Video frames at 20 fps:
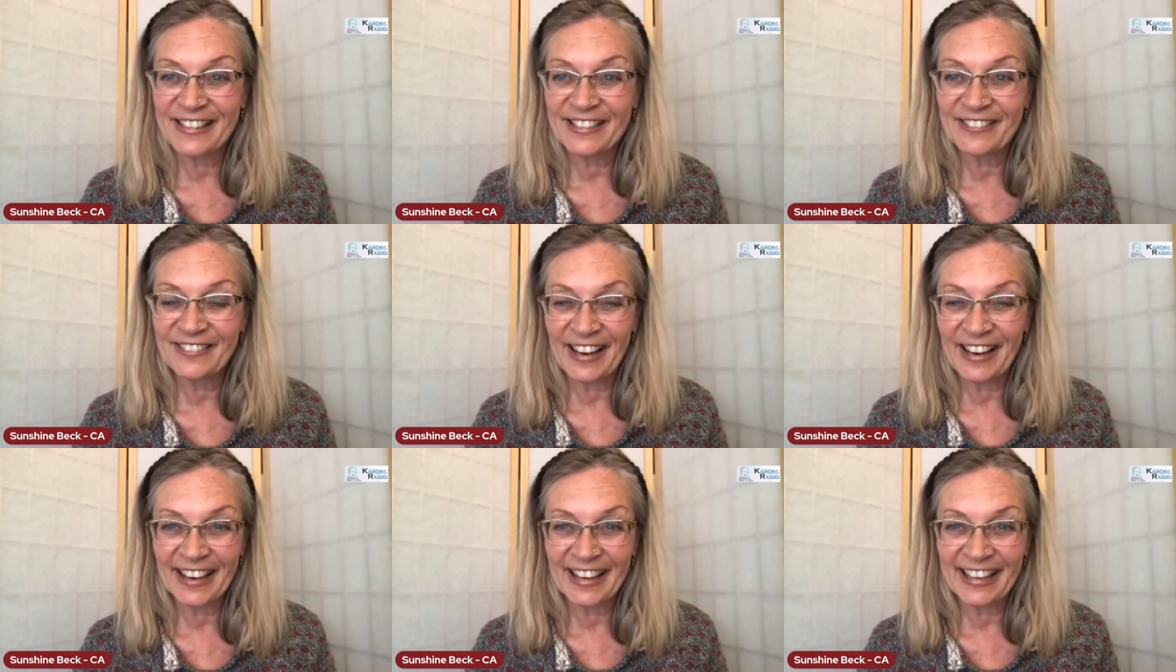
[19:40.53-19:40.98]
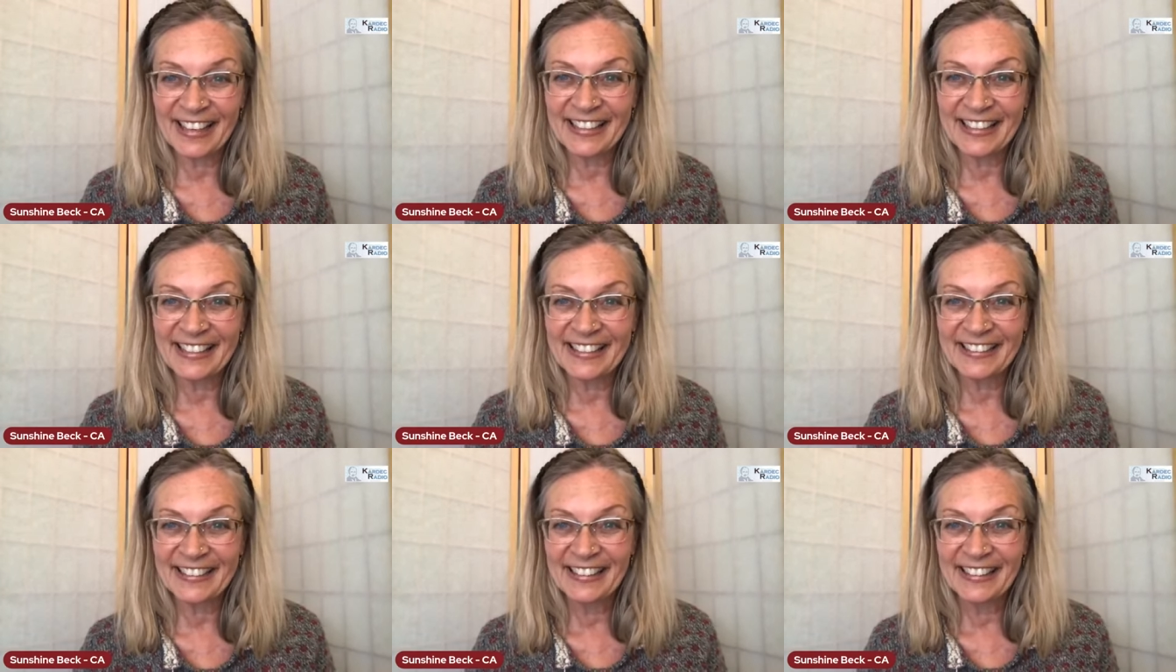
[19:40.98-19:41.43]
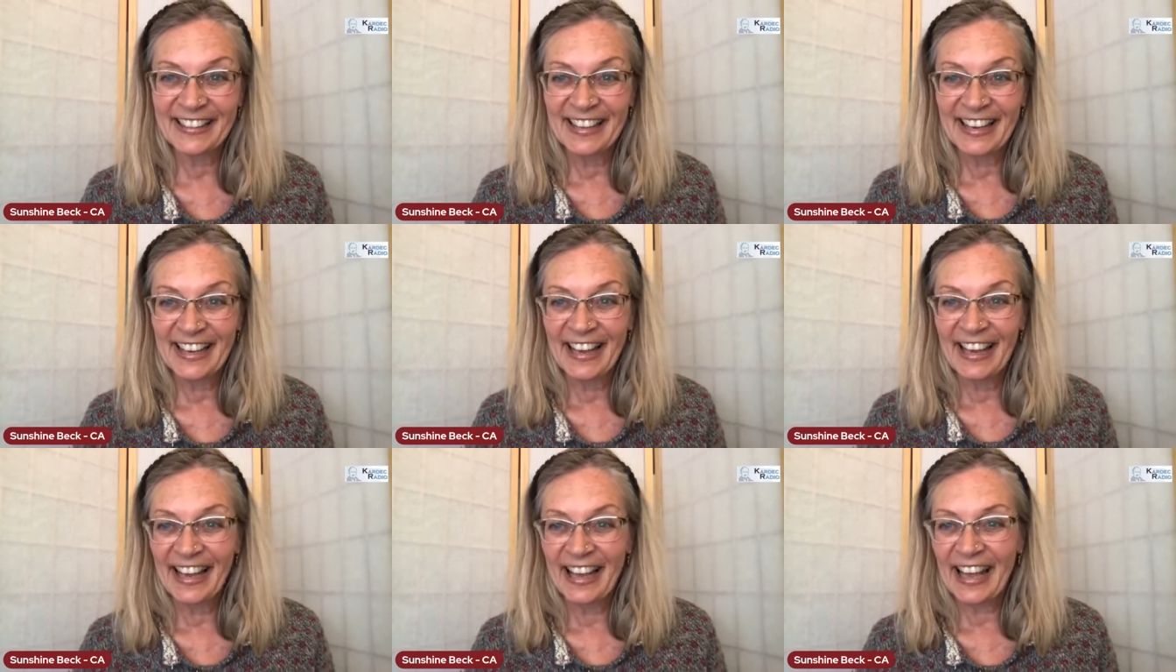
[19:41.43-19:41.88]
right?
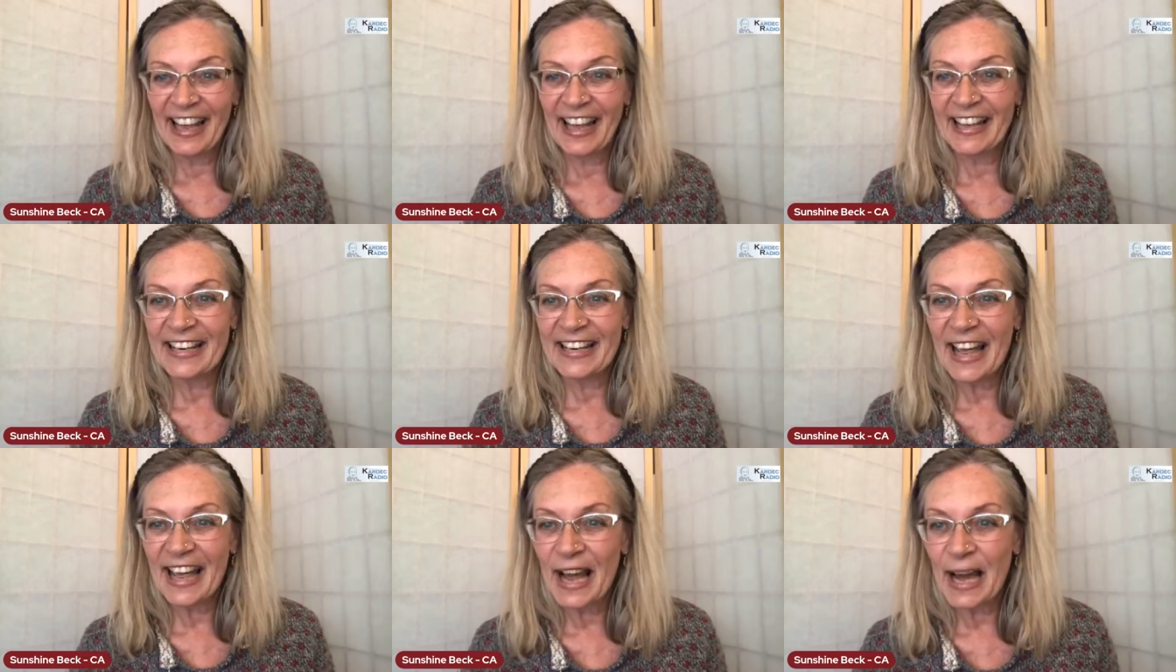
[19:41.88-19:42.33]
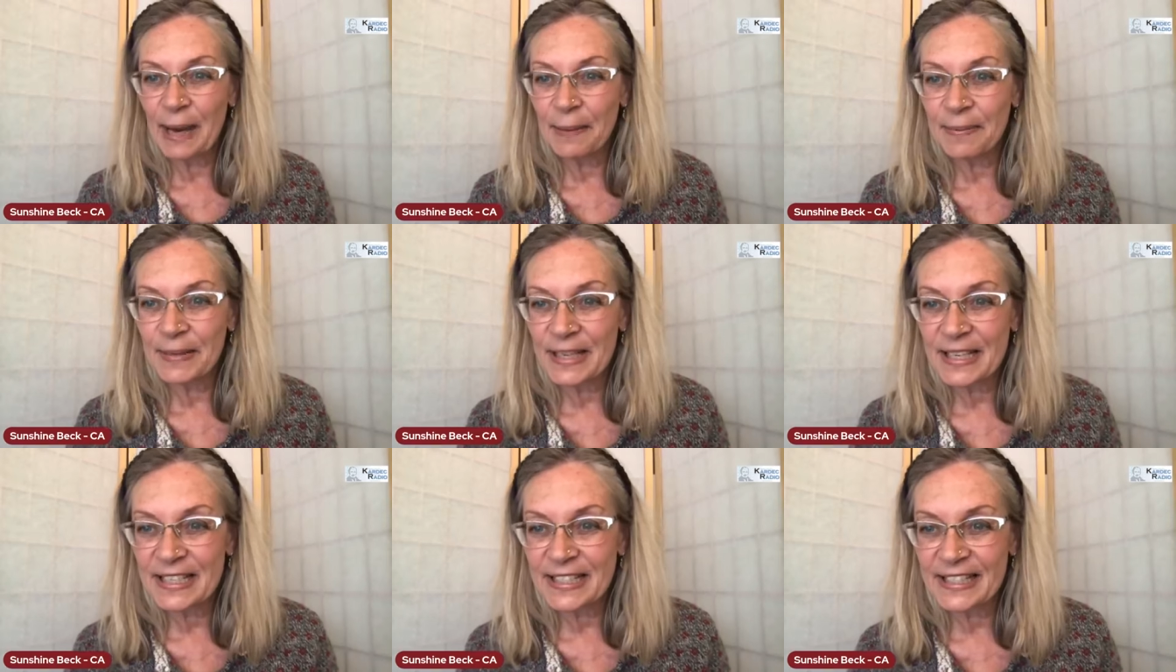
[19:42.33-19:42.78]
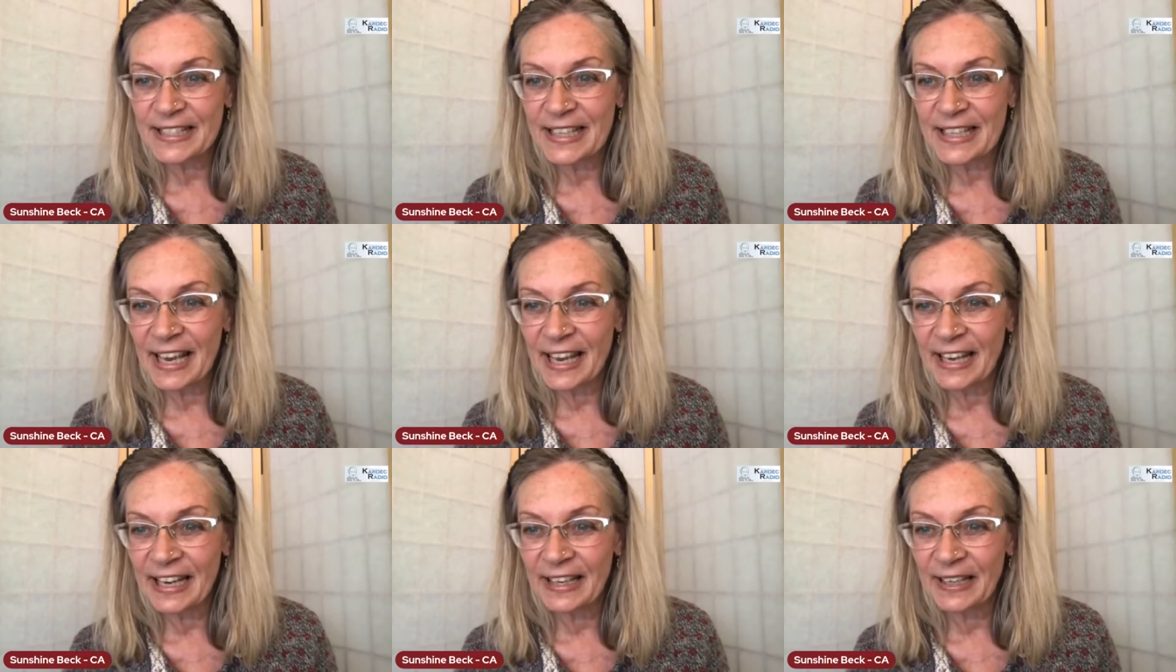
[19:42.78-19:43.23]
And Abby is
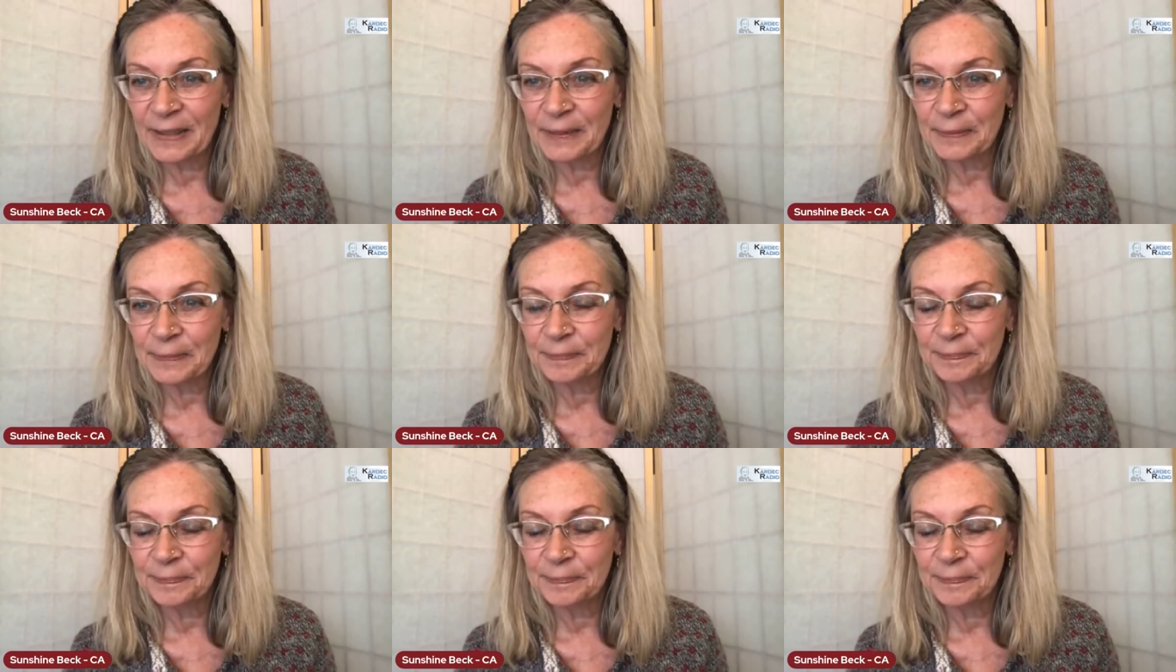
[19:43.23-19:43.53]
saying,